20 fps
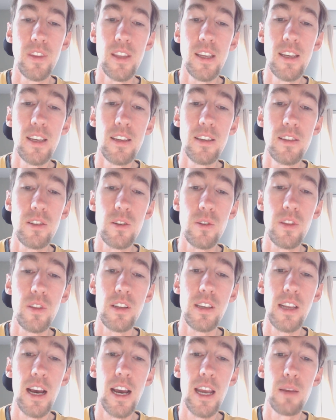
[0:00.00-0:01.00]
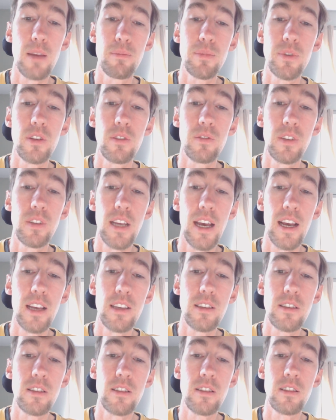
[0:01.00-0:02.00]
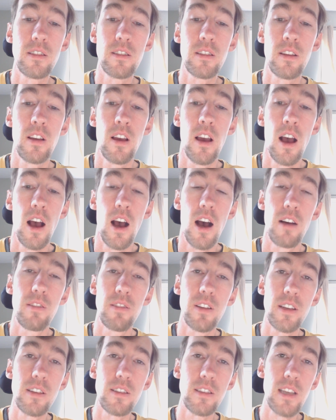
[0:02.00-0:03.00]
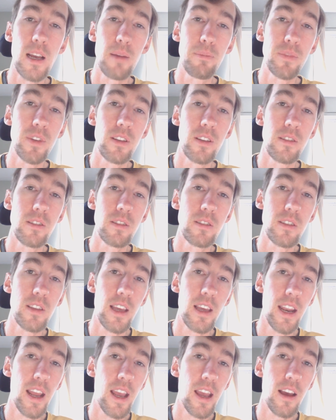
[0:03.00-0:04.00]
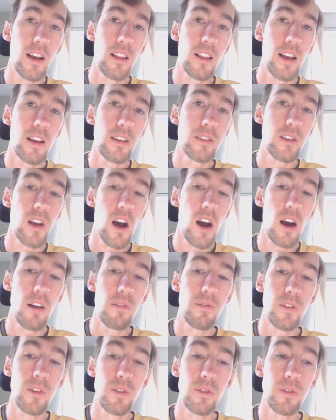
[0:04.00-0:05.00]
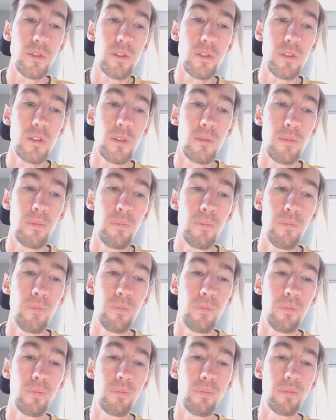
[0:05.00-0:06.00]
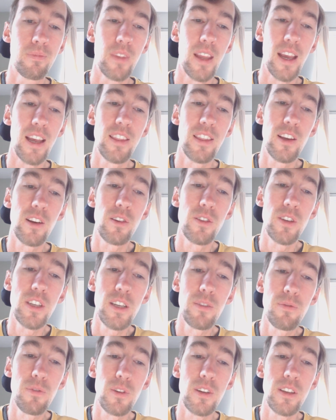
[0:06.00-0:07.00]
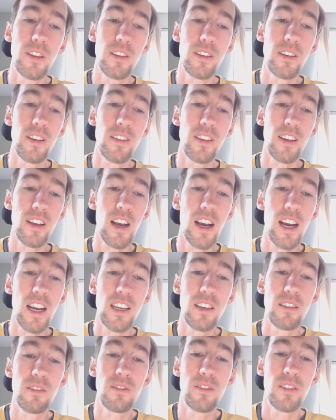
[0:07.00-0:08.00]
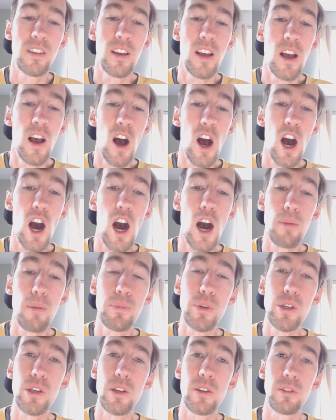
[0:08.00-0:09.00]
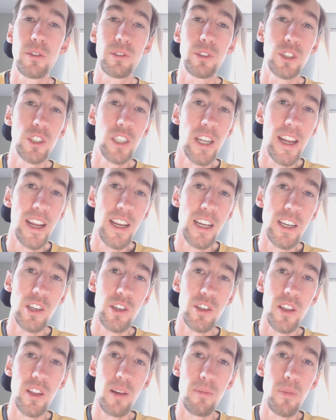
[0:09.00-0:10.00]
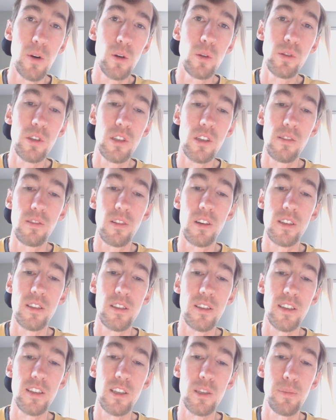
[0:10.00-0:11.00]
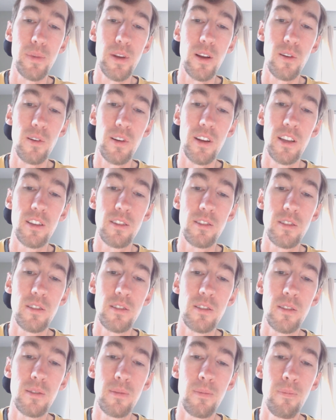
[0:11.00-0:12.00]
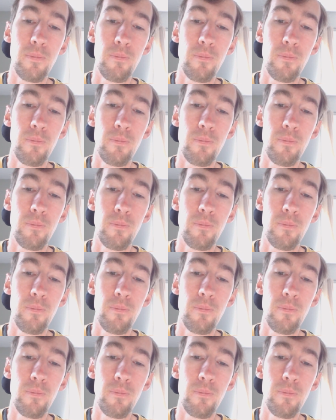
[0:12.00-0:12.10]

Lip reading: These are the types of tests of acceptance that ALS offers. And they are different than the kind of optional change that most of us experience.